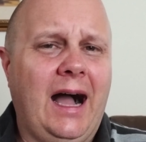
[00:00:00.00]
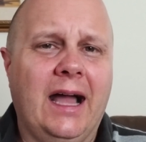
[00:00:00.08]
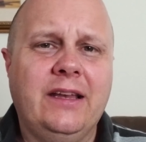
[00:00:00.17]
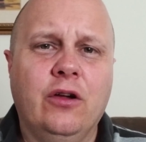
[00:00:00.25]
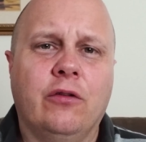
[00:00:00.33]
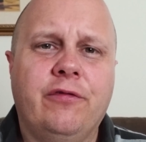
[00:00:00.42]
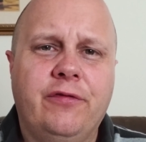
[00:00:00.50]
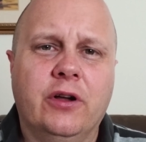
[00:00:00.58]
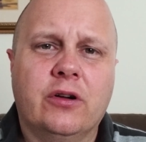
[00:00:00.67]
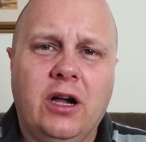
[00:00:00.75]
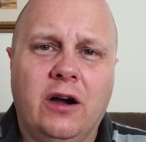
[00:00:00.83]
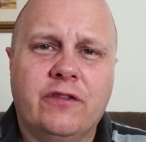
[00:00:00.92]
I don't
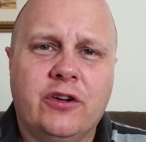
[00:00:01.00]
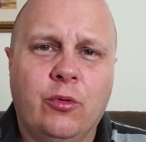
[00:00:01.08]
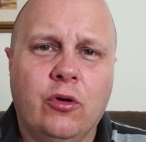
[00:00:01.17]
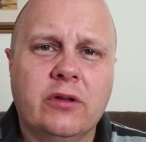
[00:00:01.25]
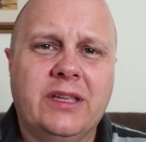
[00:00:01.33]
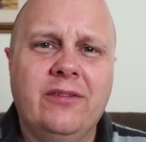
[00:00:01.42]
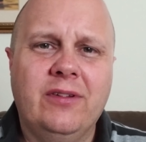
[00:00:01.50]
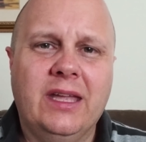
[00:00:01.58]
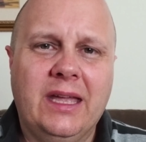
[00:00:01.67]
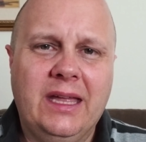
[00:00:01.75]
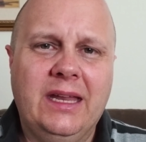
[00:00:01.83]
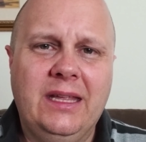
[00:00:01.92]
feel comfortable
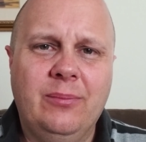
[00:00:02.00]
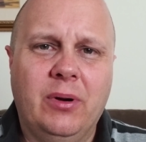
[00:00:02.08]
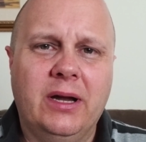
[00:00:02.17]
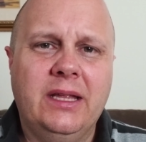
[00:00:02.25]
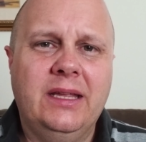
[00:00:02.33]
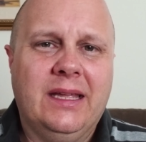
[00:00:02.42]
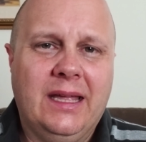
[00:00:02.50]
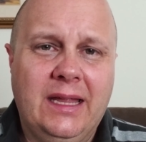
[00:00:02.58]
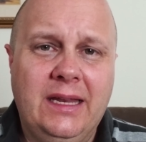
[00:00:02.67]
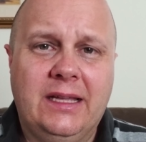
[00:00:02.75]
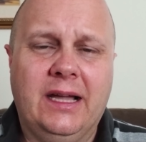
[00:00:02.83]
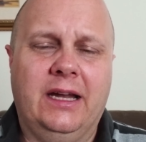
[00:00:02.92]
giving anybody
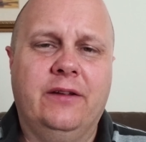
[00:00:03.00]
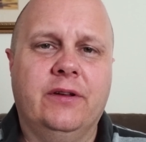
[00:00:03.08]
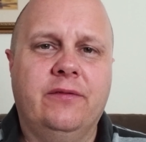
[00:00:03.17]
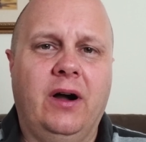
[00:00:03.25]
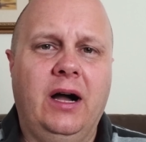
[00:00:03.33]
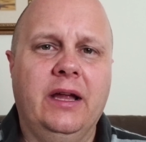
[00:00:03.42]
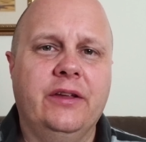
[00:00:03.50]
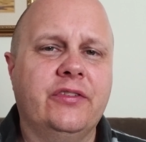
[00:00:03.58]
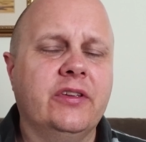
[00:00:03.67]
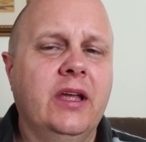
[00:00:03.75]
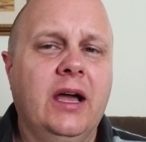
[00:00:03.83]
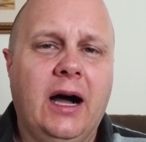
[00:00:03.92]
any kind of
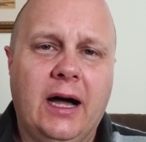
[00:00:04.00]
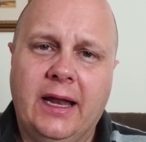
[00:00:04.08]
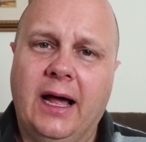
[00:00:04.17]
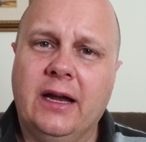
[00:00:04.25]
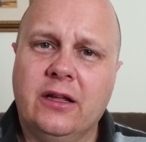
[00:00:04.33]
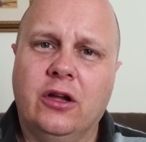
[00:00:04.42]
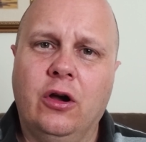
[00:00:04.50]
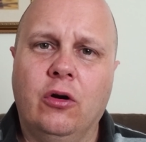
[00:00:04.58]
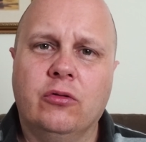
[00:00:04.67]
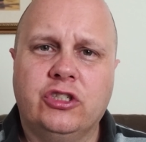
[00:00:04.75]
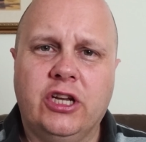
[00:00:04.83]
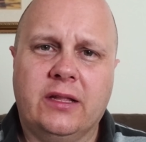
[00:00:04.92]
advice on how to
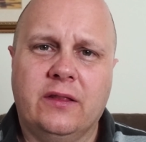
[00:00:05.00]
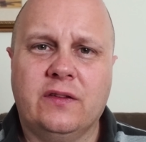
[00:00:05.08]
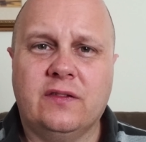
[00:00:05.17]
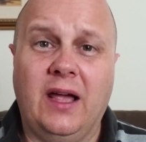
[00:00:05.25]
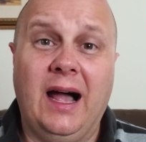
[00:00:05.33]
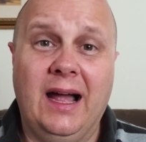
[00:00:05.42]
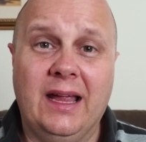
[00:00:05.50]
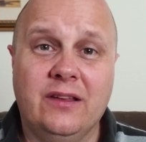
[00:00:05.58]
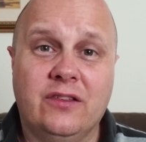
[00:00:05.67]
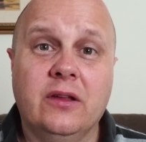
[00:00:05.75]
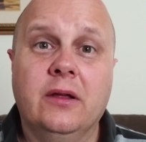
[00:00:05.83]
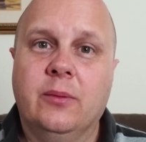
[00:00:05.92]
go check the
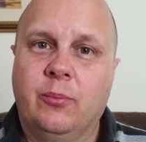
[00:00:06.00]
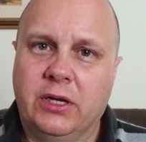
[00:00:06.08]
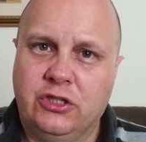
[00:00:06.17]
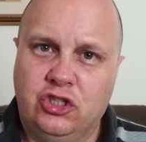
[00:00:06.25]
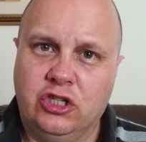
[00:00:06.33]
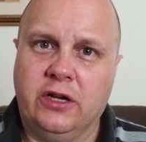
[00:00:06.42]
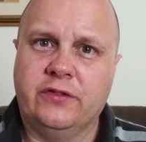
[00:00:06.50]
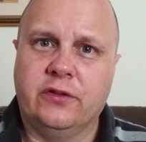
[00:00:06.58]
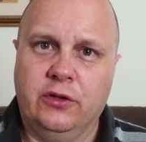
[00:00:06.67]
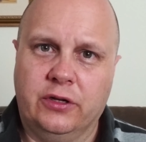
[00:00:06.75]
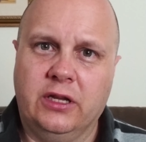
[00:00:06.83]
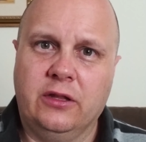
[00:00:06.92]
sides by
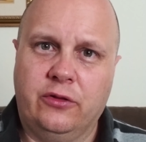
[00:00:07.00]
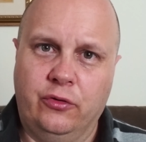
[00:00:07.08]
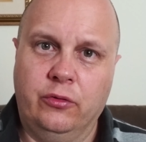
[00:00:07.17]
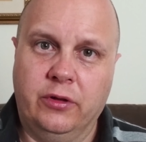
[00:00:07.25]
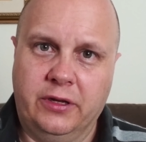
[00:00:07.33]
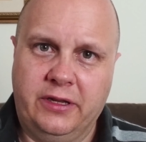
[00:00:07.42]
just looking through the